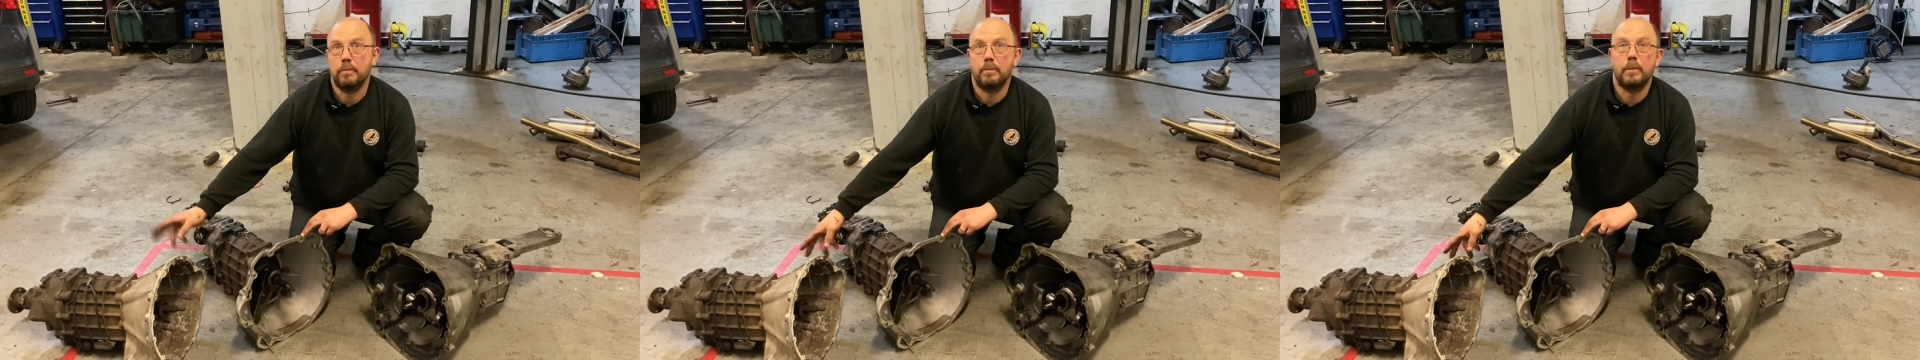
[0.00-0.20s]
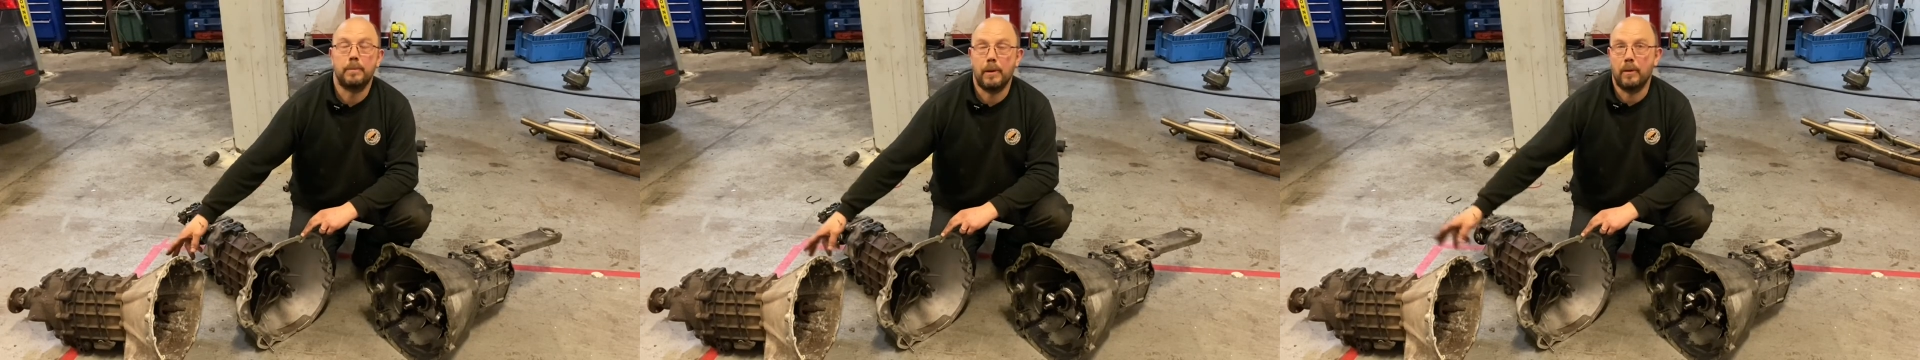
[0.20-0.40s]

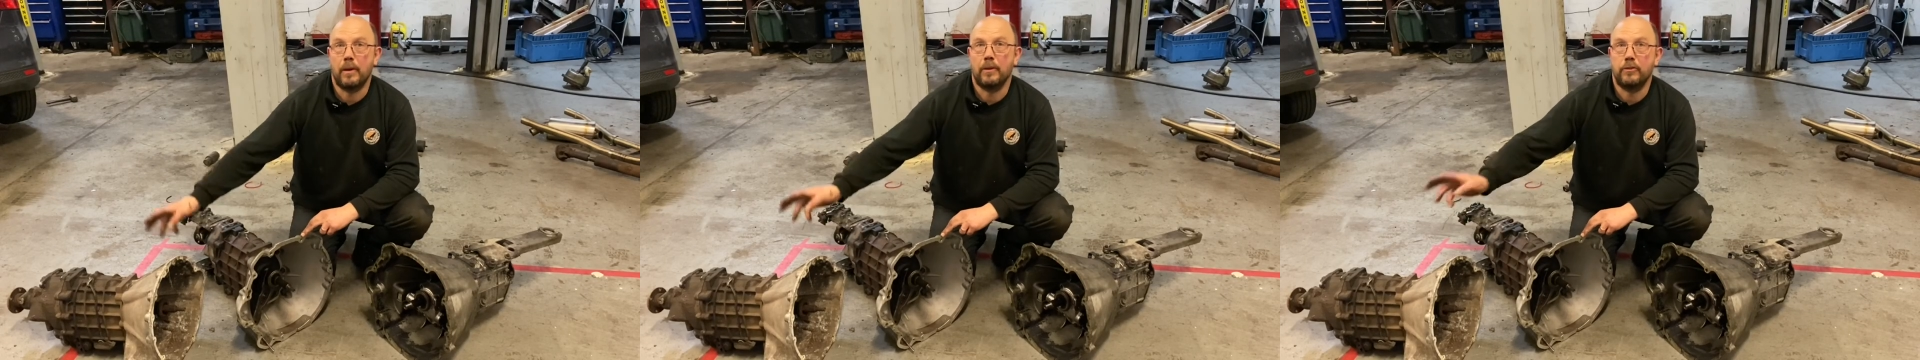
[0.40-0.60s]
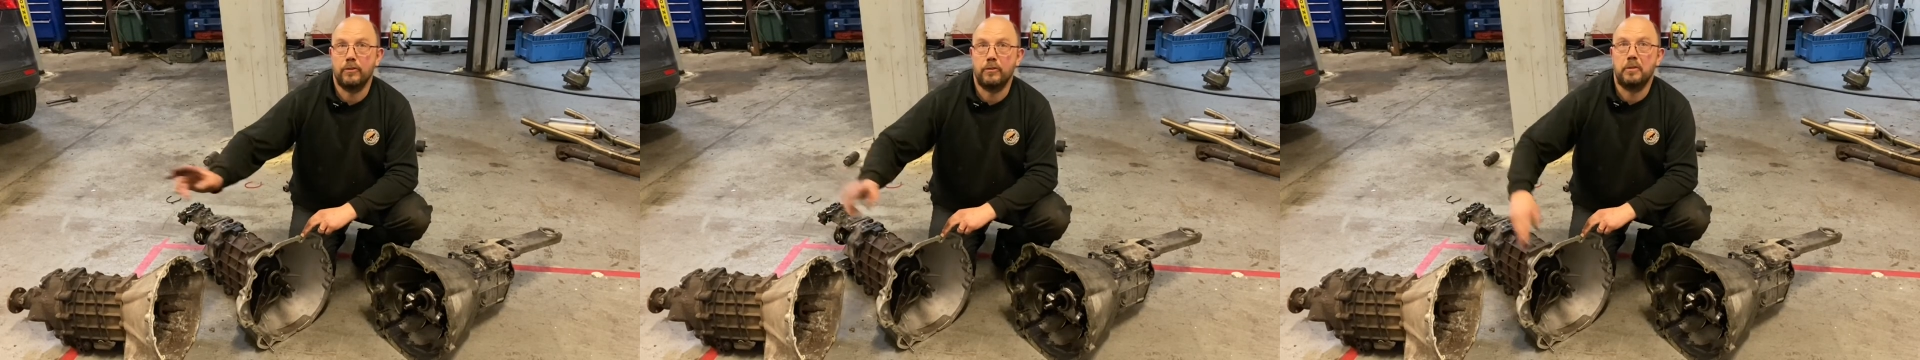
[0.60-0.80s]
but bell
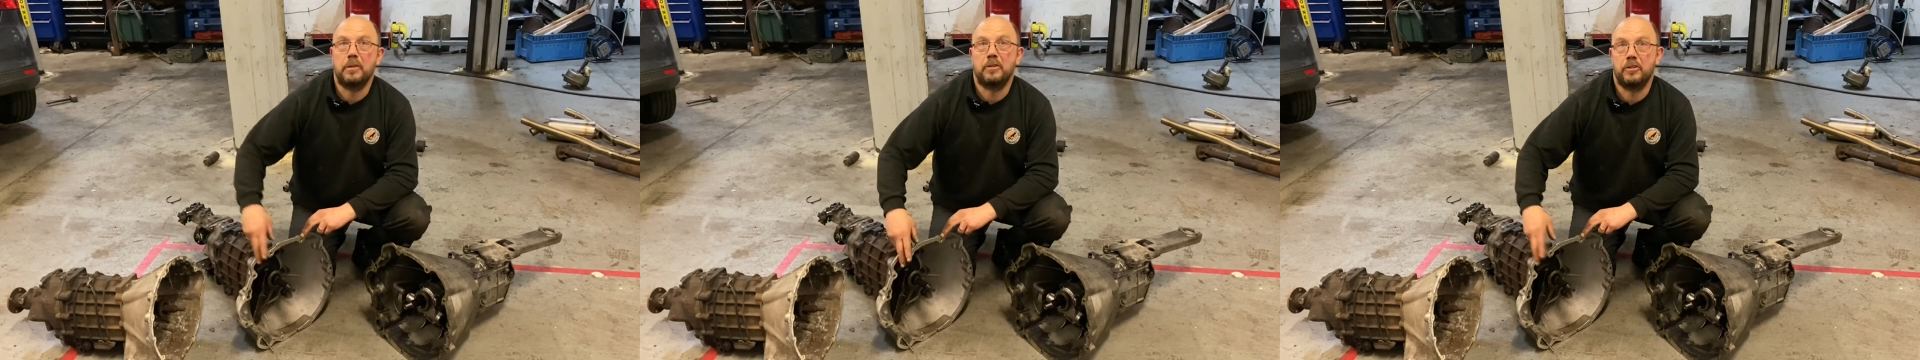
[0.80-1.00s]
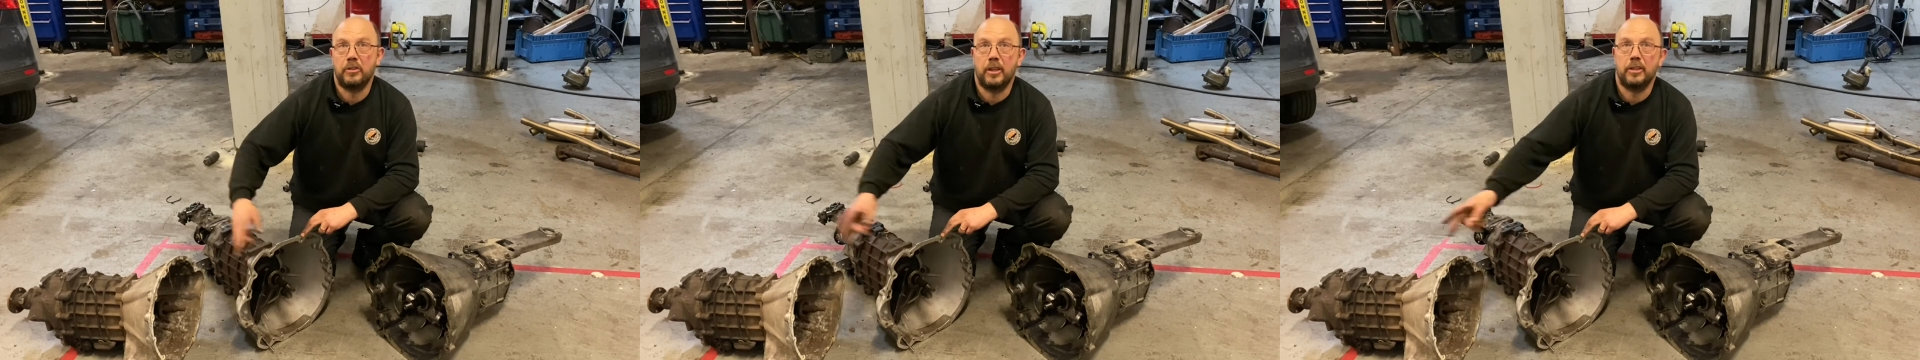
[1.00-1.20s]
housings are
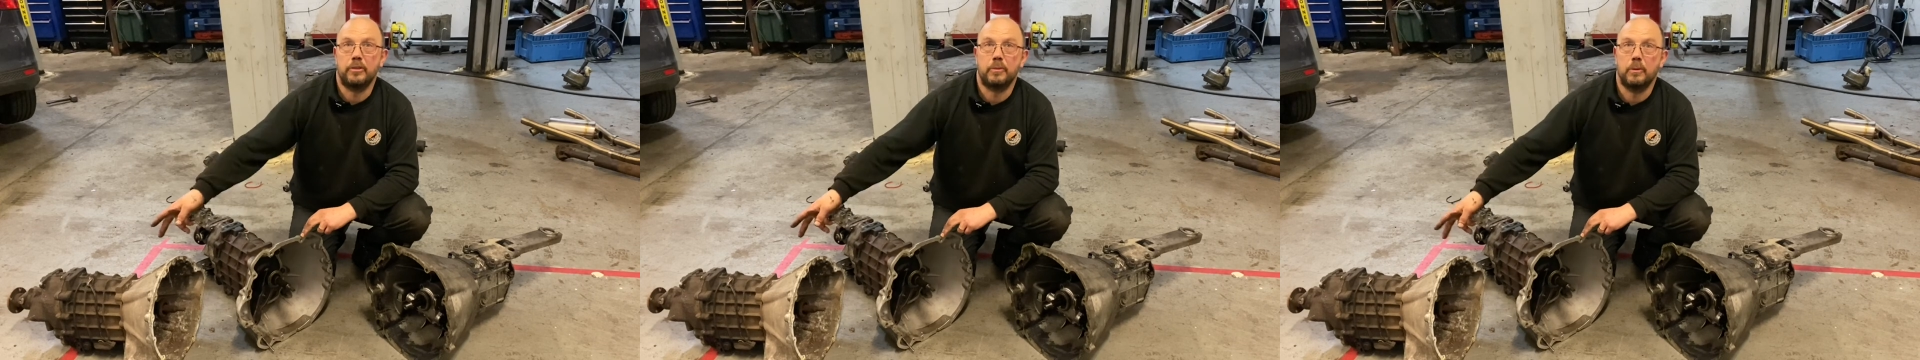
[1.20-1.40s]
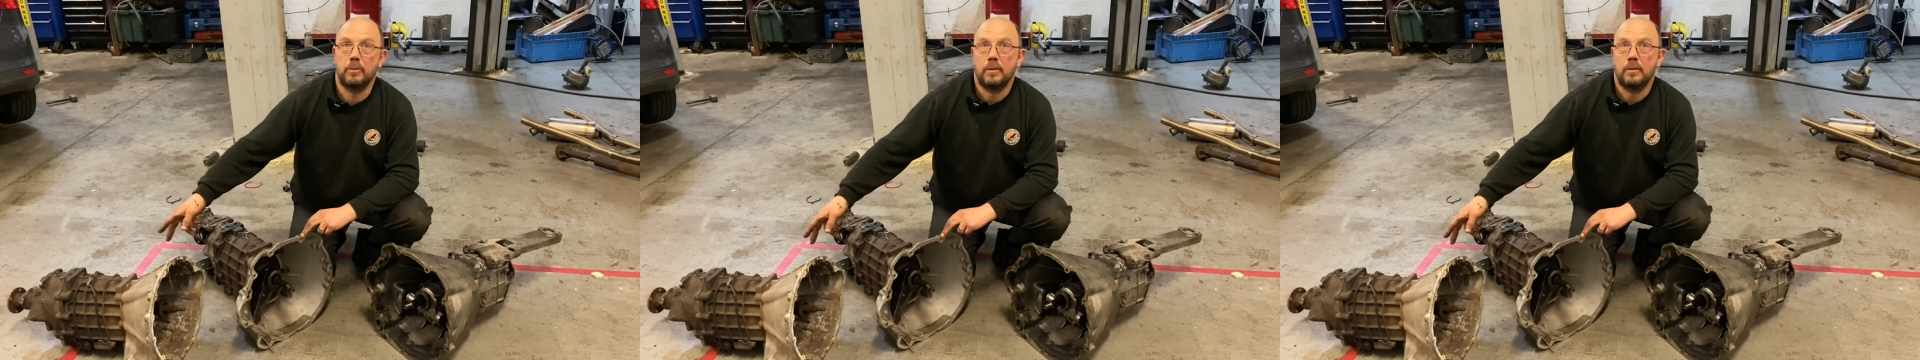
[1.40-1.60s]

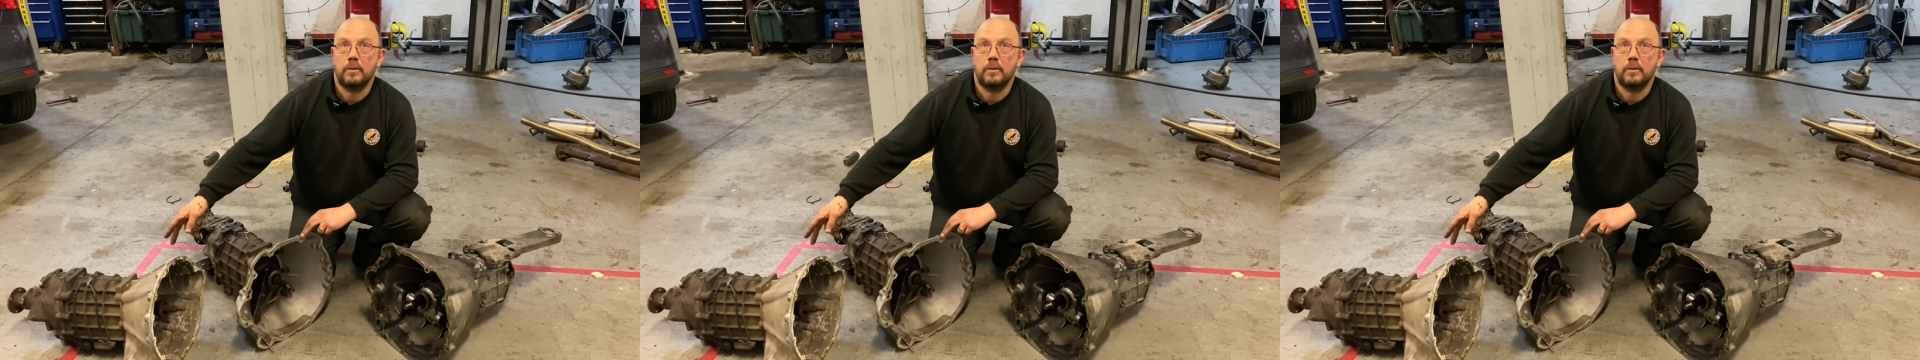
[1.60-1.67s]
interchangeable.